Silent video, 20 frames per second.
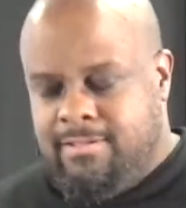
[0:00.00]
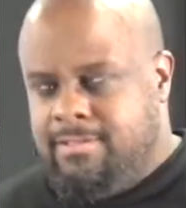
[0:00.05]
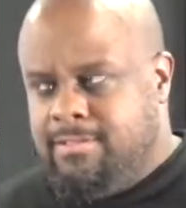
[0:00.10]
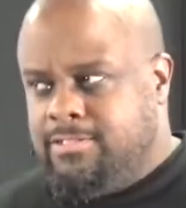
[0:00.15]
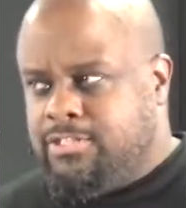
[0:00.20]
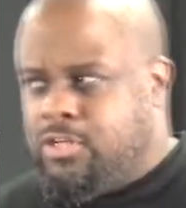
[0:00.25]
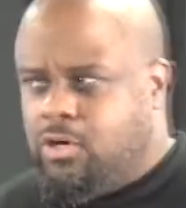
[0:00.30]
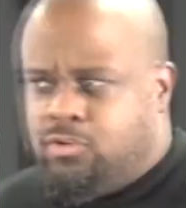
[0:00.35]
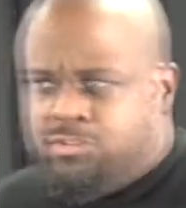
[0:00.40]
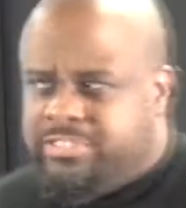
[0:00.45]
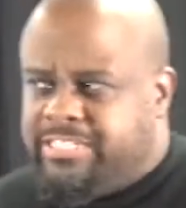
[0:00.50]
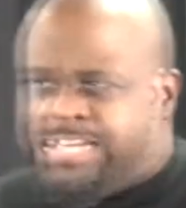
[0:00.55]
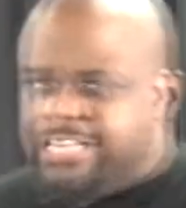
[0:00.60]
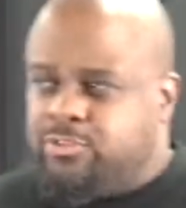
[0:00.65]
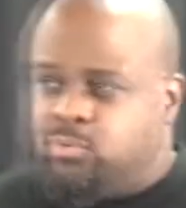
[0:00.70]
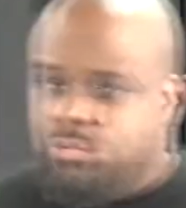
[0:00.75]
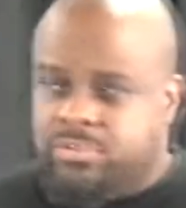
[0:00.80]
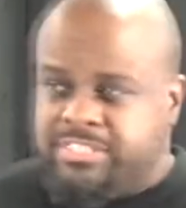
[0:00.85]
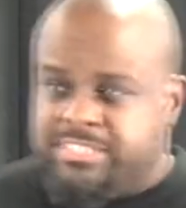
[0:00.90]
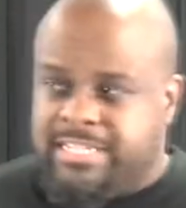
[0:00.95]
So,
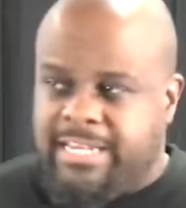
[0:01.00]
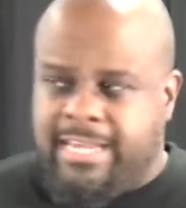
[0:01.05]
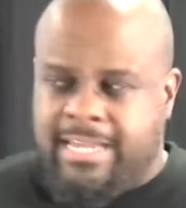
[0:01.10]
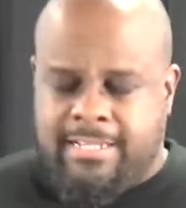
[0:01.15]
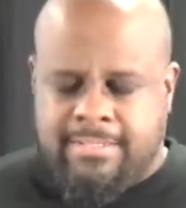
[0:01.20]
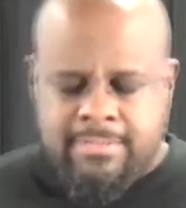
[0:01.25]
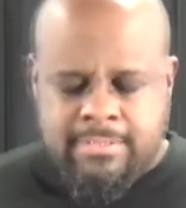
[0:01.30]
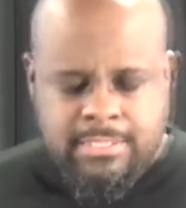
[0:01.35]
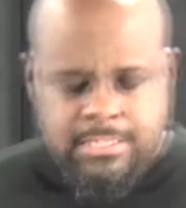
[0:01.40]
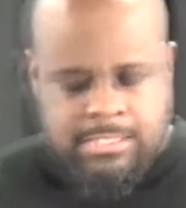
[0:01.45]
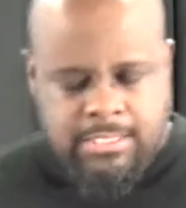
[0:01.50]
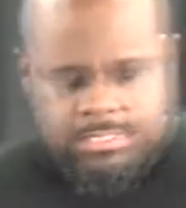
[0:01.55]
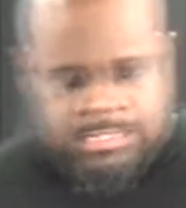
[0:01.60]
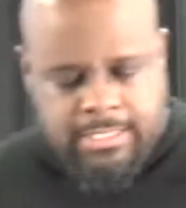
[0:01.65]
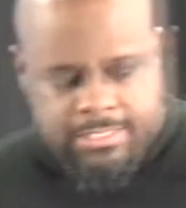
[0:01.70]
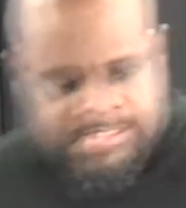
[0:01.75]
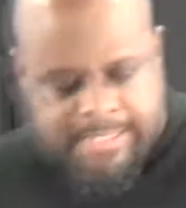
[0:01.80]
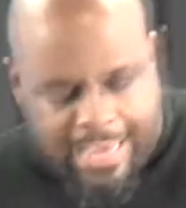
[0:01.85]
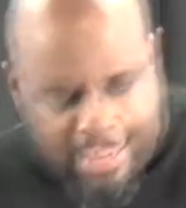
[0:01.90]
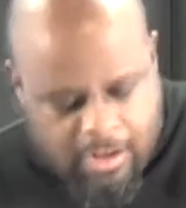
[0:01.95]
sexual sin
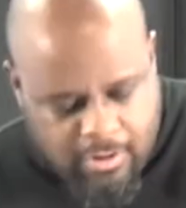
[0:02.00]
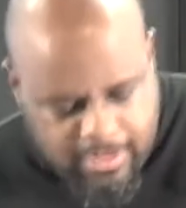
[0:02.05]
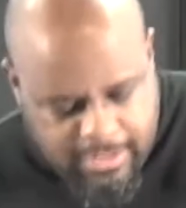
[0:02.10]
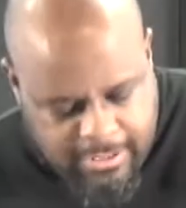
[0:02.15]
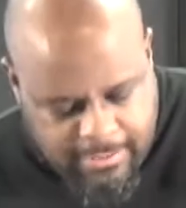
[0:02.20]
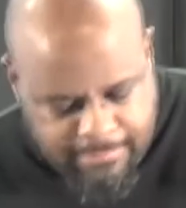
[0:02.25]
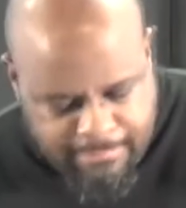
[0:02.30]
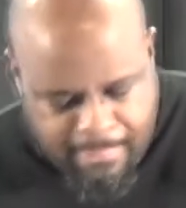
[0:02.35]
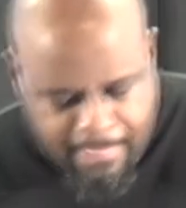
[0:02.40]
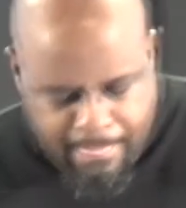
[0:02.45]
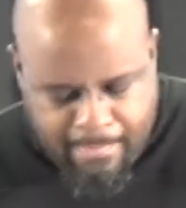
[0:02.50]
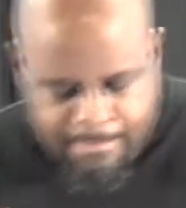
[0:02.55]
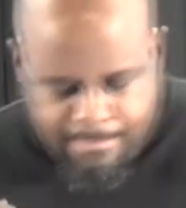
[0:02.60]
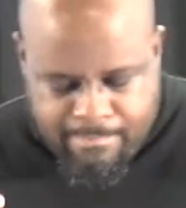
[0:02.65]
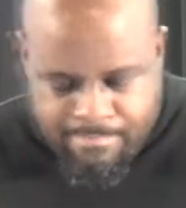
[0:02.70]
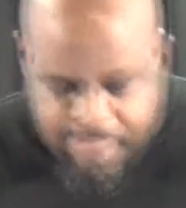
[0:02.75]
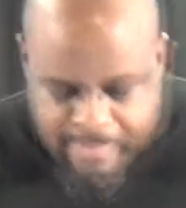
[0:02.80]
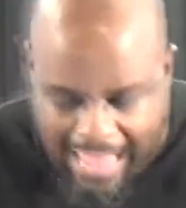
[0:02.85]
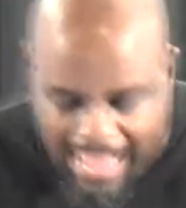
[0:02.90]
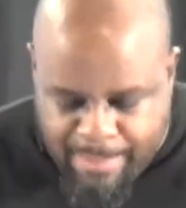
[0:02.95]
is not only
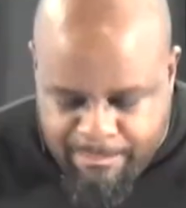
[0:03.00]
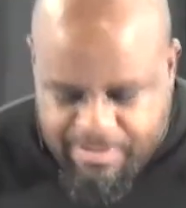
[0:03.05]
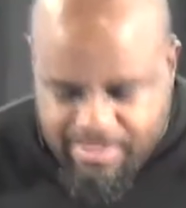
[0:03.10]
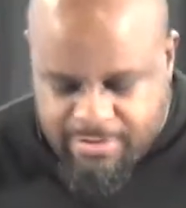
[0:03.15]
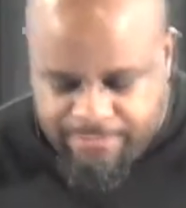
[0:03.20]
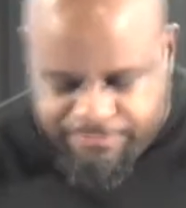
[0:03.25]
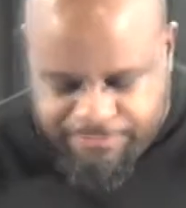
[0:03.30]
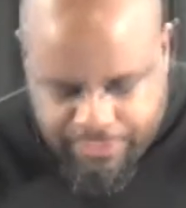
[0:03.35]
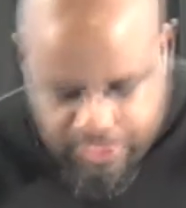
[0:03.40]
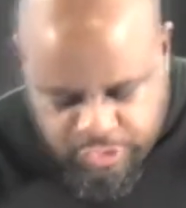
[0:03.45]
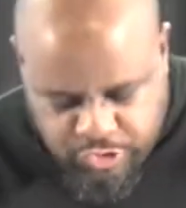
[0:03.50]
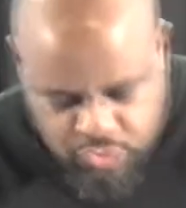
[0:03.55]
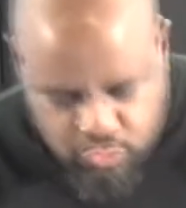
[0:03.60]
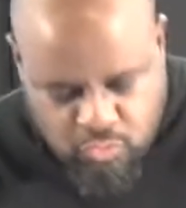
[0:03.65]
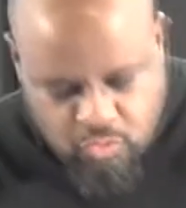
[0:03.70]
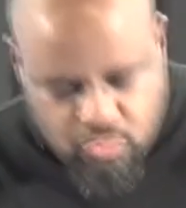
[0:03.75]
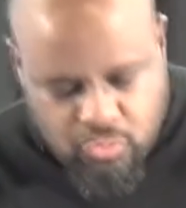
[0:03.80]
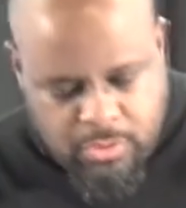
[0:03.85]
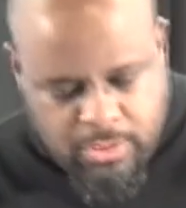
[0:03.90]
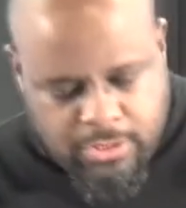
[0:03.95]
not
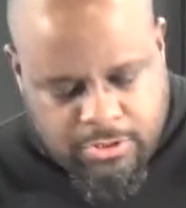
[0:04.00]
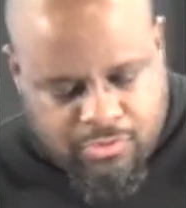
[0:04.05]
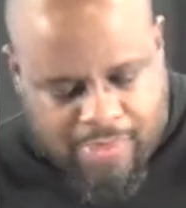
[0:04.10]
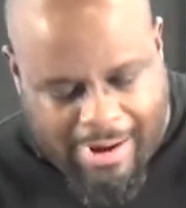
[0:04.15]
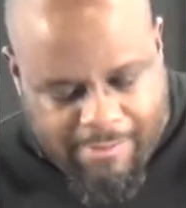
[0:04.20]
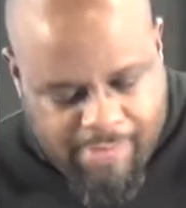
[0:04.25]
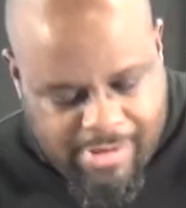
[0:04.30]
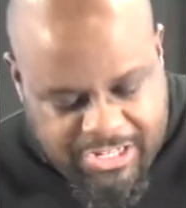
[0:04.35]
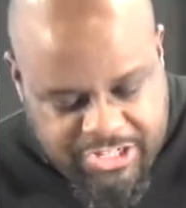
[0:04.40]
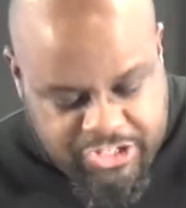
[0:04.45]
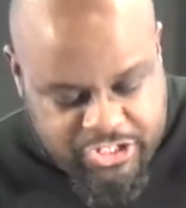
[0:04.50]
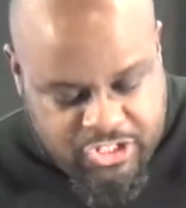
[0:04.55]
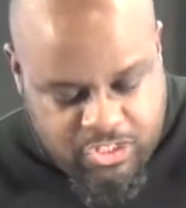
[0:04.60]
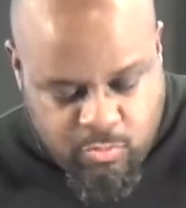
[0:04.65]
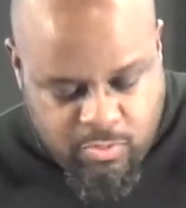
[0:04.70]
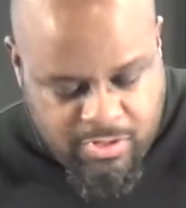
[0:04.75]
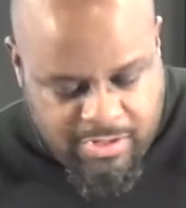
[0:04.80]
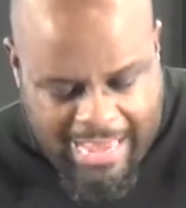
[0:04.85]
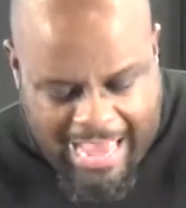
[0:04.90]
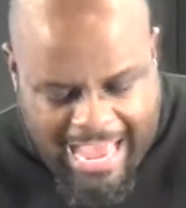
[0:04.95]
beneficial to our relationship
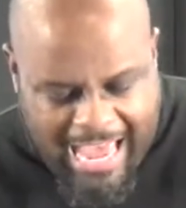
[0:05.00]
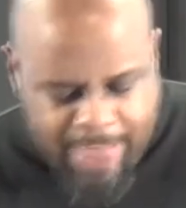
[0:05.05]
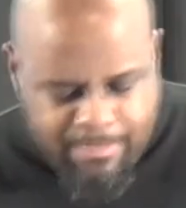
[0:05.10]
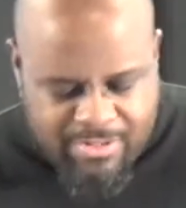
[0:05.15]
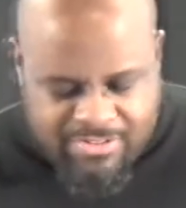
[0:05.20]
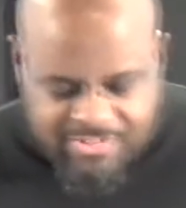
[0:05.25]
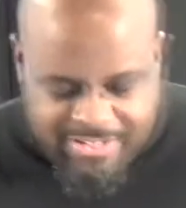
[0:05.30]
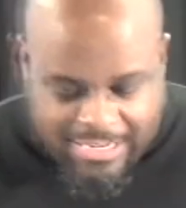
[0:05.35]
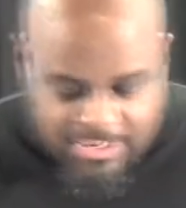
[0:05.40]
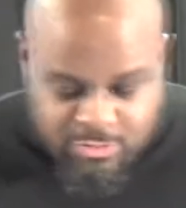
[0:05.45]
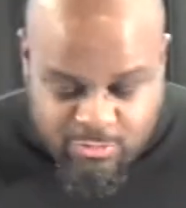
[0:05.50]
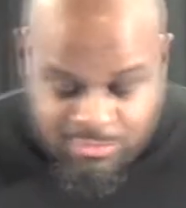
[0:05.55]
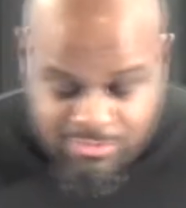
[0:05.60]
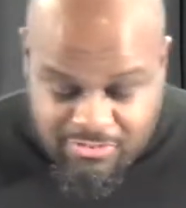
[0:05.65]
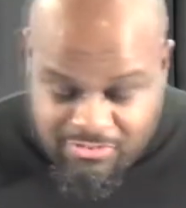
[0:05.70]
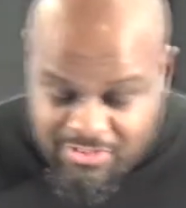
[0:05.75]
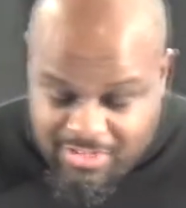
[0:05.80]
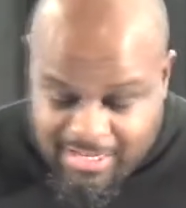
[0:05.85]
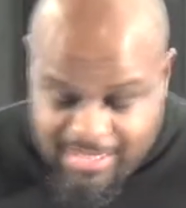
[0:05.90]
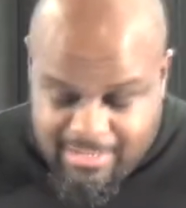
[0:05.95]
with God, but sexual
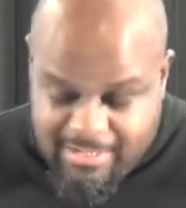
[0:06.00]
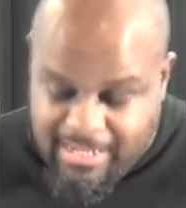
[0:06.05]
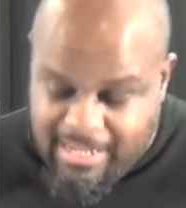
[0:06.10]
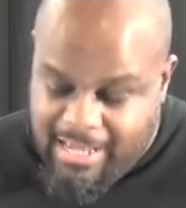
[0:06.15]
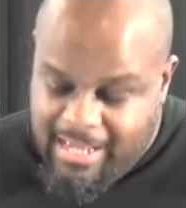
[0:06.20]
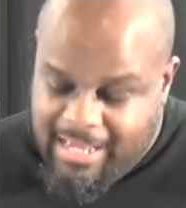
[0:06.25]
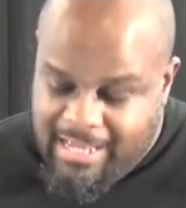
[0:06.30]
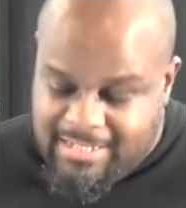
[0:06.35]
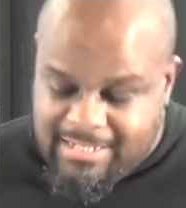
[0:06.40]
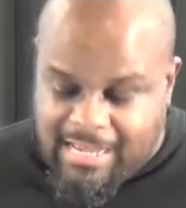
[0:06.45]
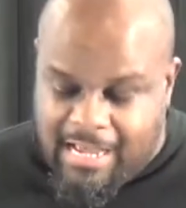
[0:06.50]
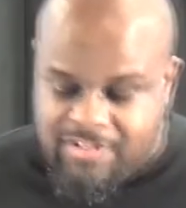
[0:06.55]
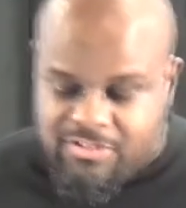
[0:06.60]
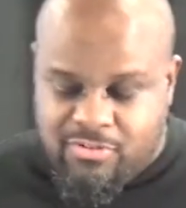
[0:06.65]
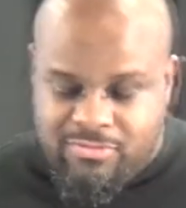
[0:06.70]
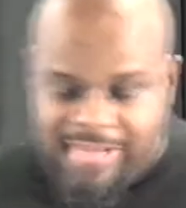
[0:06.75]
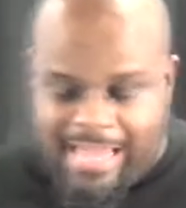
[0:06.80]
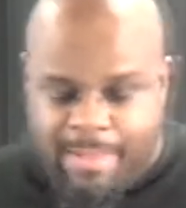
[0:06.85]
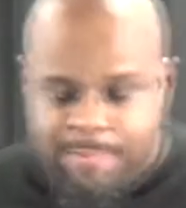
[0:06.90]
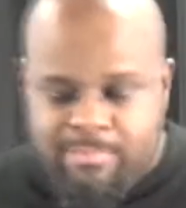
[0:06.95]
sin is also
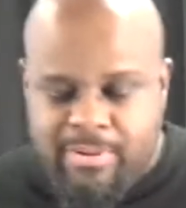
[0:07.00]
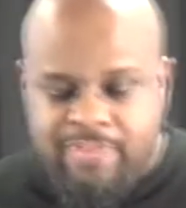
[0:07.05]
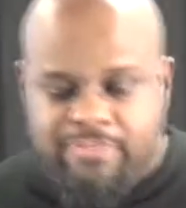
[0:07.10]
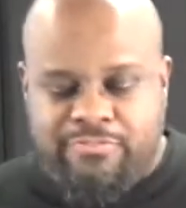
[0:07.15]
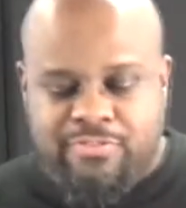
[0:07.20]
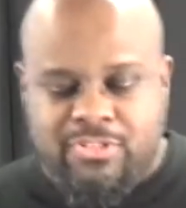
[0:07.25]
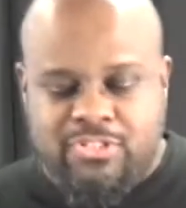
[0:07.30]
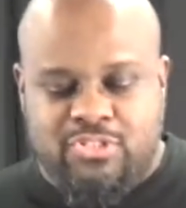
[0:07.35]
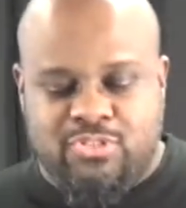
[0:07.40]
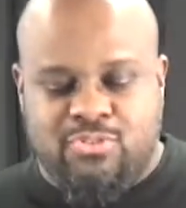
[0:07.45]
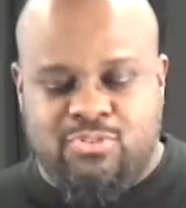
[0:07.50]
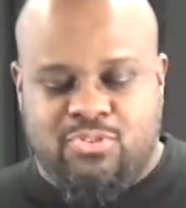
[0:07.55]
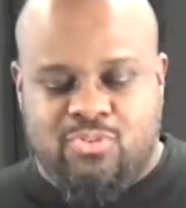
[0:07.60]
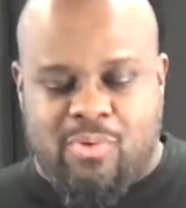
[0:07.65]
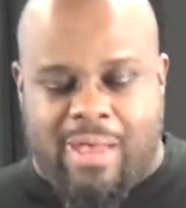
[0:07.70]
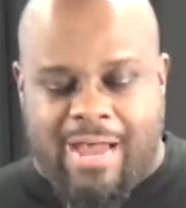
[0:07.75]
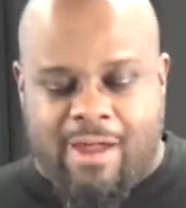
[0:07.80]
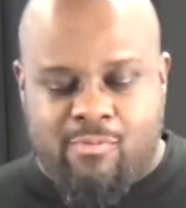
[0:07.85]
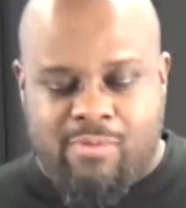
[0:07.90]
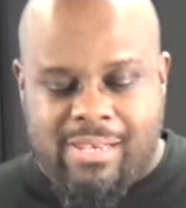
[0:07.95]
not beneficial to
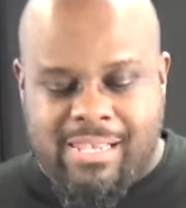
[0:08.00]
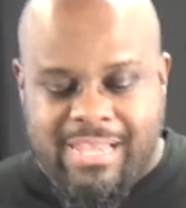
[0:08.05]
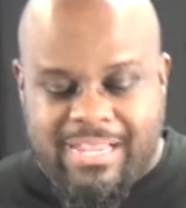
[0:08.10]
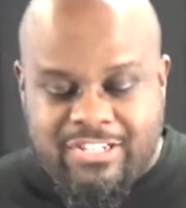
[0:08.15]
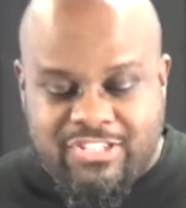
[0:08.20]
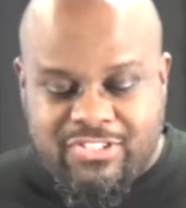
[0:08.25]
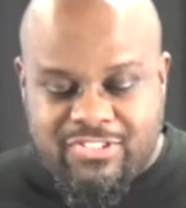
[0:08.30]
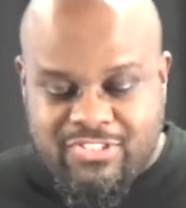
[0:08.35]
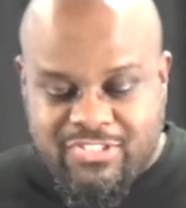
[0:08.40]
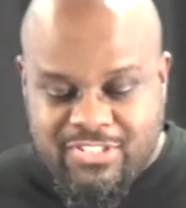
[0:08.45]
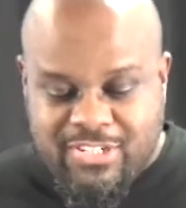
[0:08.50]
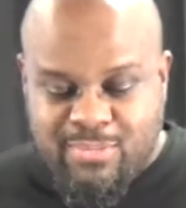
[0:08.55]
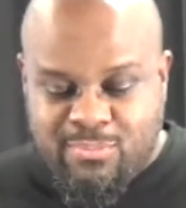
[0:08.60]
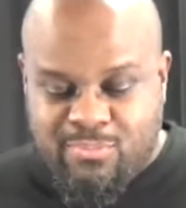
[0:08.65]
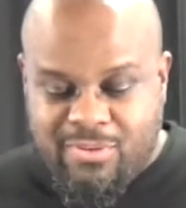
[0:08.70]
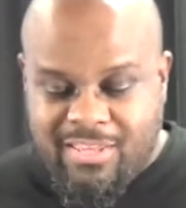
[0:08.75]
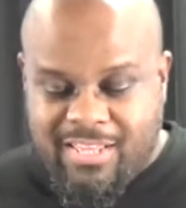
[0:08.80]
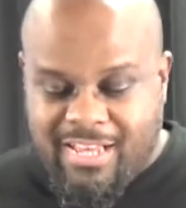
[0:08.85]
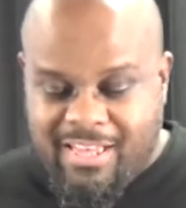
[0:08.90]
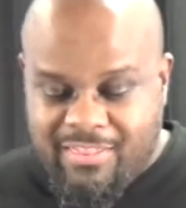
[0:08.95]
our relationship
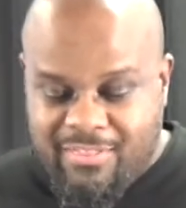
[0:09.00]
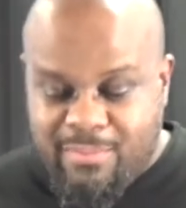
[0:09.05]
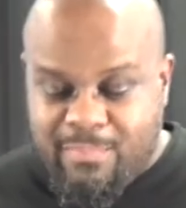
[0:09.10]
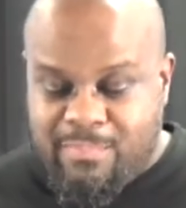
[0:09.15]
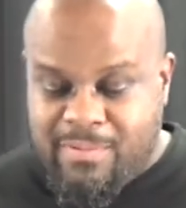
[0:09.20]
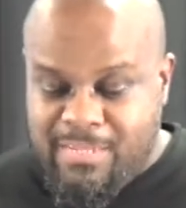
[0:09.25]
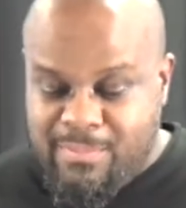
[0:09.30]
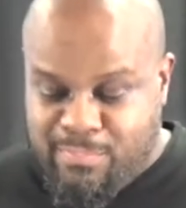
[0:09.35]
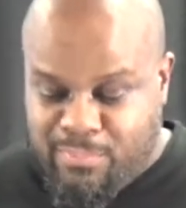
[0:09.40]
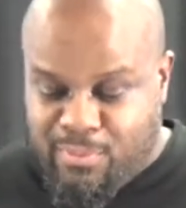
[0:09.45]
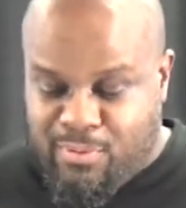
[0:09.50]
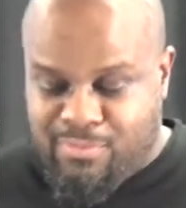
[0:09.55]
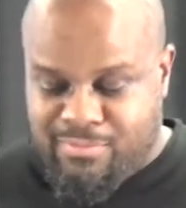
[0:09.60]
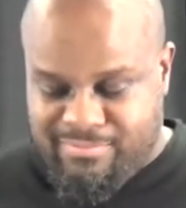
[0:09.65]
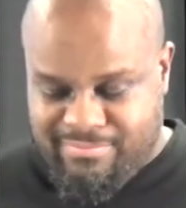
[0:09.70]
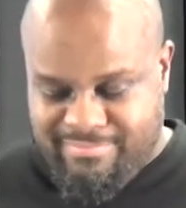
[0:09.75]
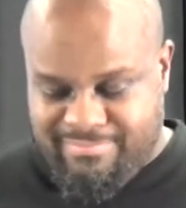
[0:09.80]
with other people.